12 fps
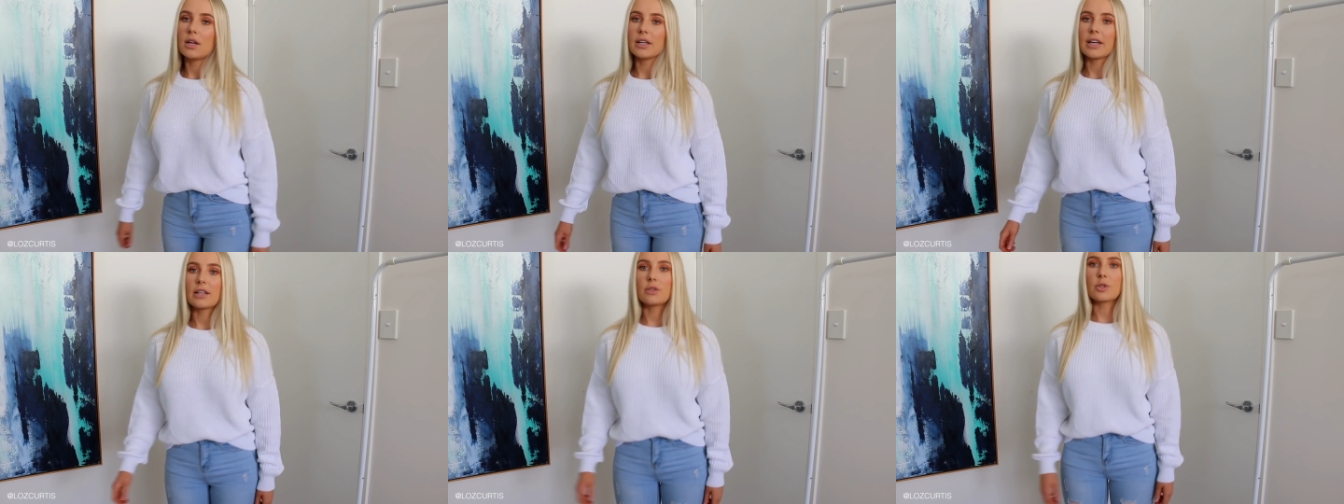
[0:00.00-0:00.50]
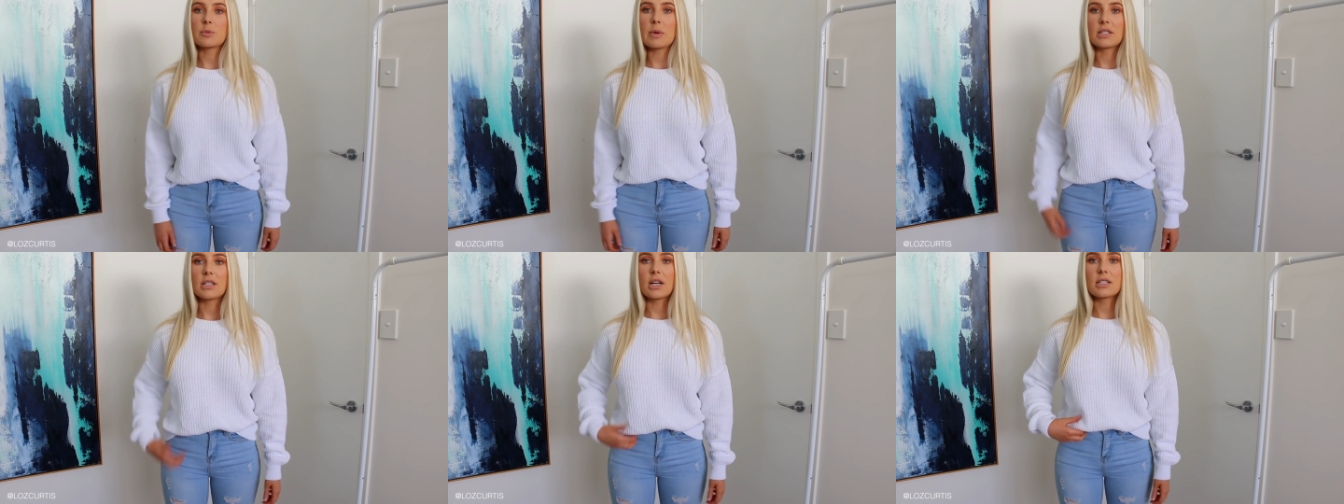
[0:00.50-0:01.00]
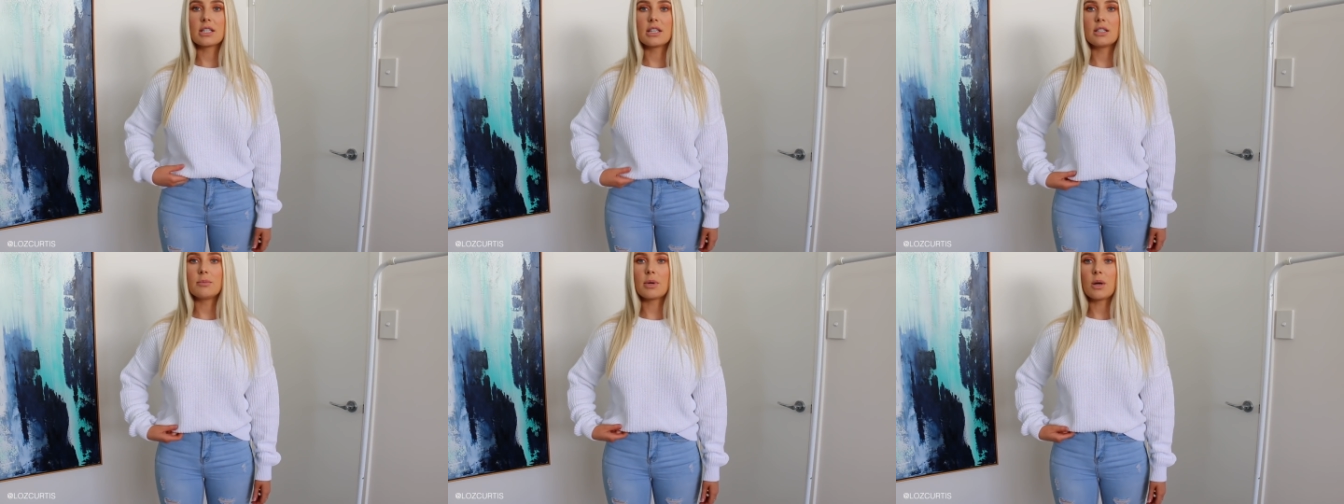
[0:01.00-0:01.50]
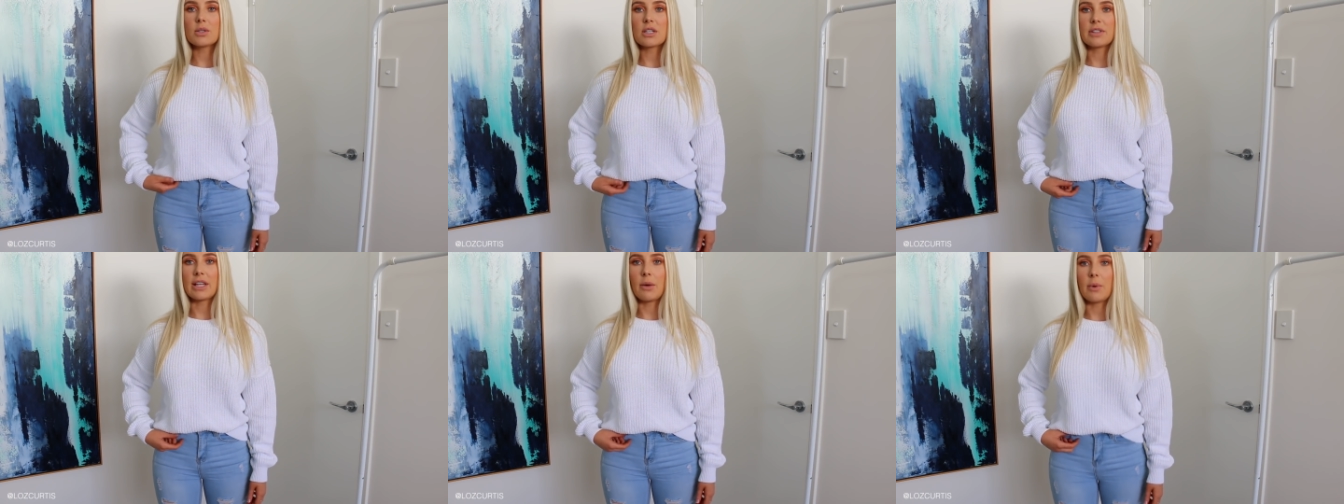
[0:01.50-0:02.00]
Again, looks better tucked in, but I'll
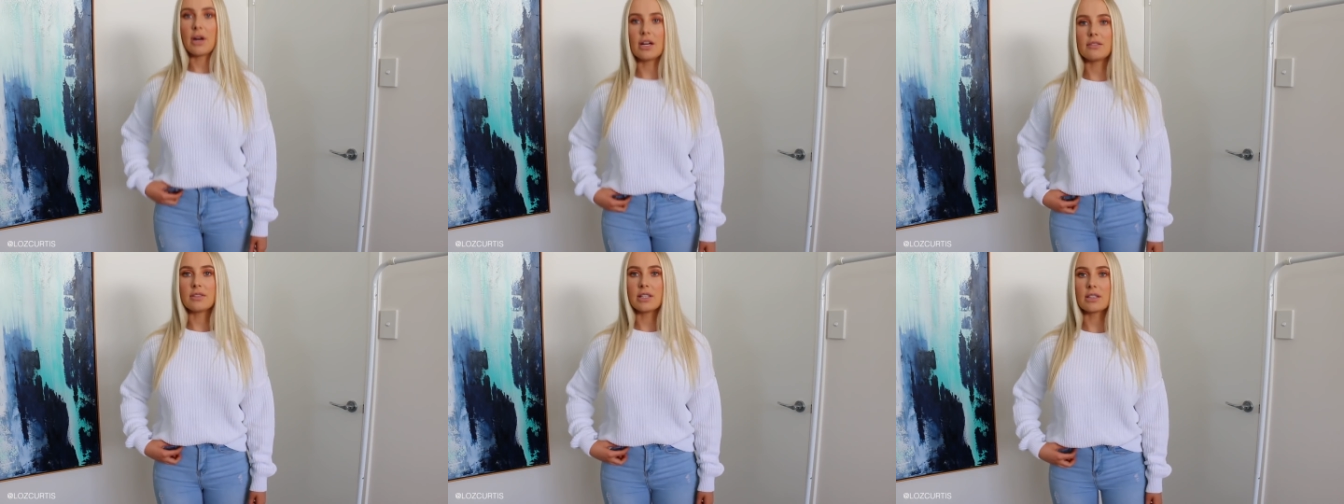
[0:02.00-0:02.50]
definitely get wear out of